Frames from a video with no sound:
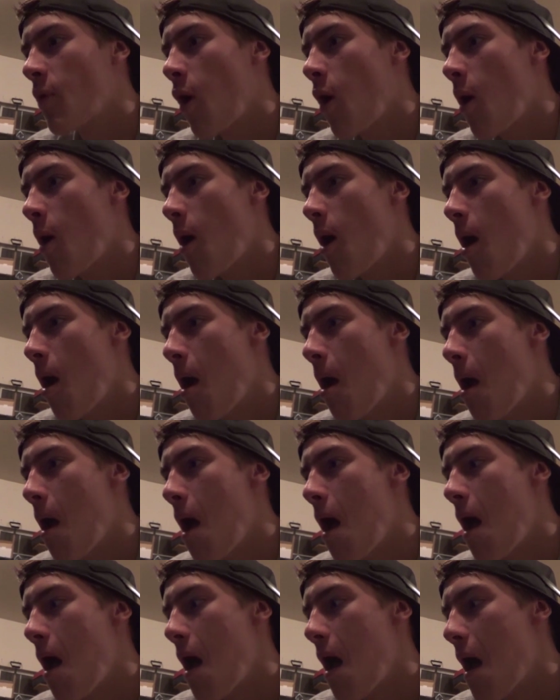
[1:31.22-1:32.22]
Oh, barf is
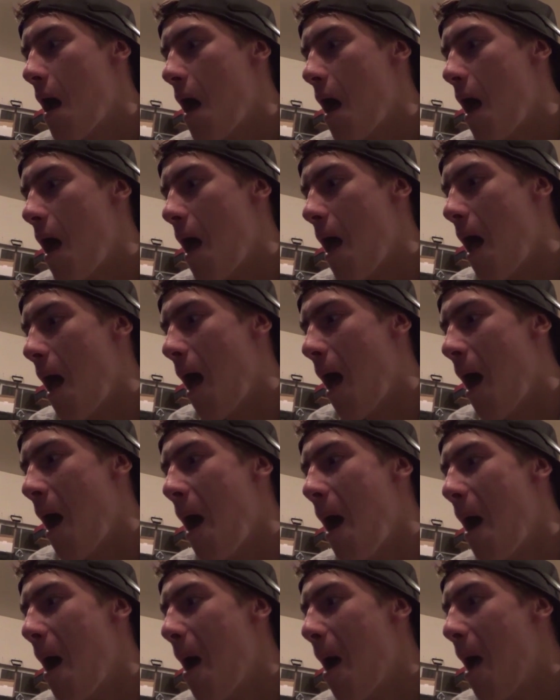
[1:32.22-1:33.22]
the worst though, dude.
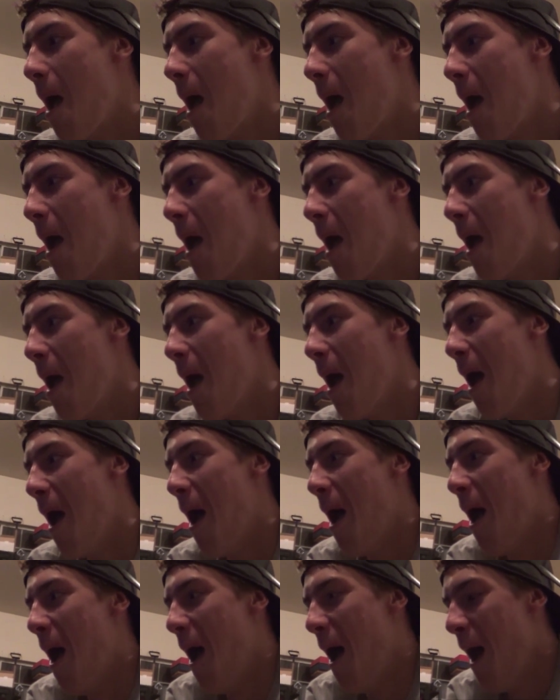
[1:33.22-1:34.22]
Lawn clippings.
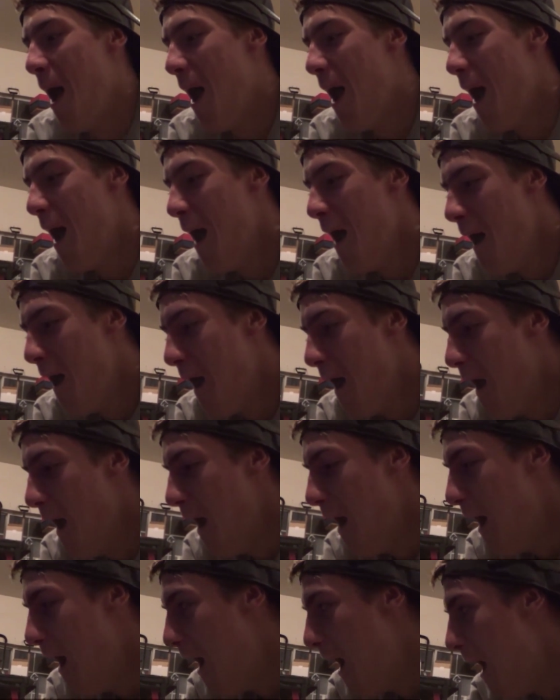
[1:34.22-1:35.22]

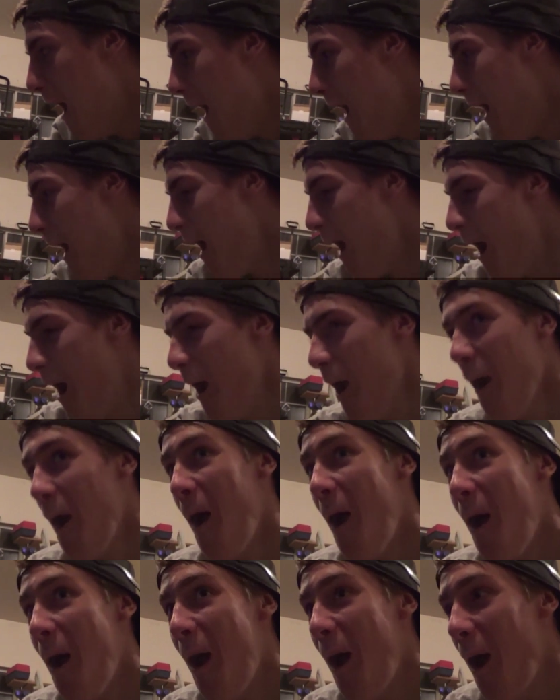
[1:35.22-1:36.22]
I, I kind of want to try
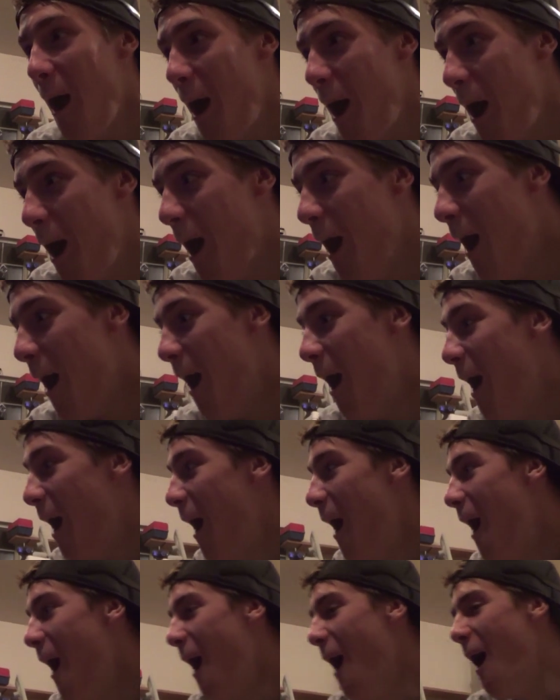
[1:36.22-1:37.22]
that just to see what lawn
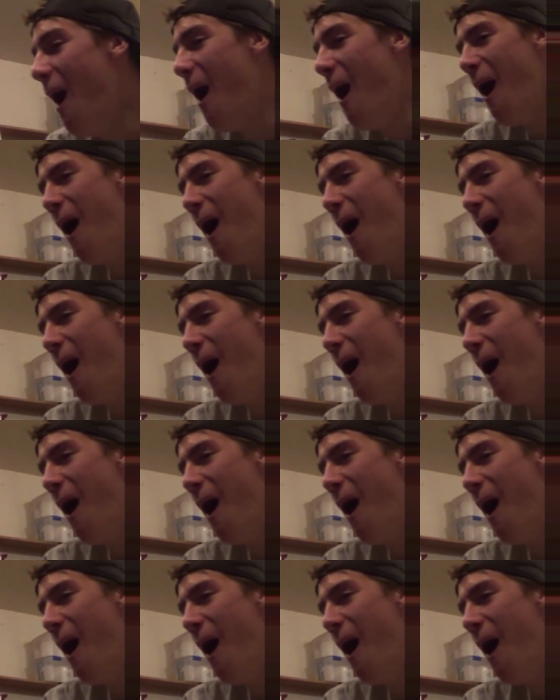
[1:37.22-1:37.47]
clippings would